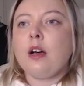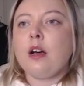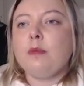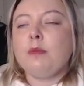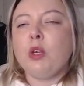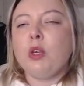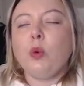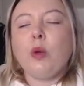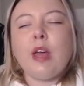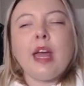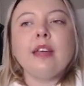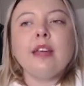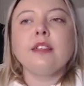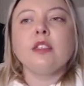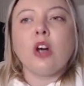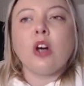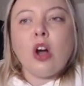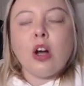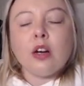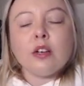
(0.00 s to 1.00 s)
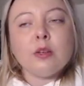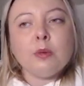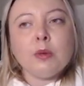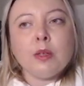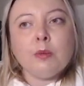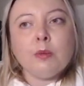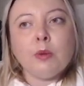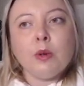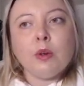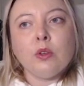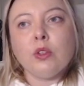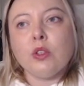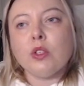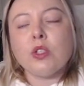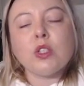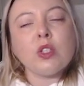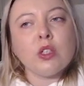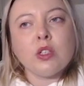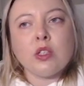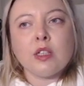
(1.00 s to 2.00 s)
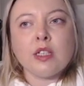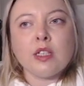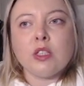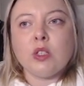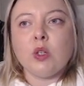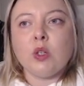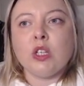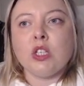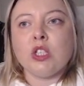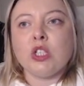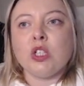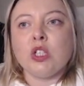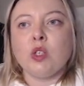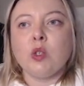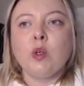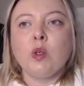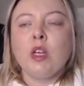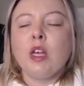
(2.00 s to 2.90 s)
you can talk to people. There's certain things you can do,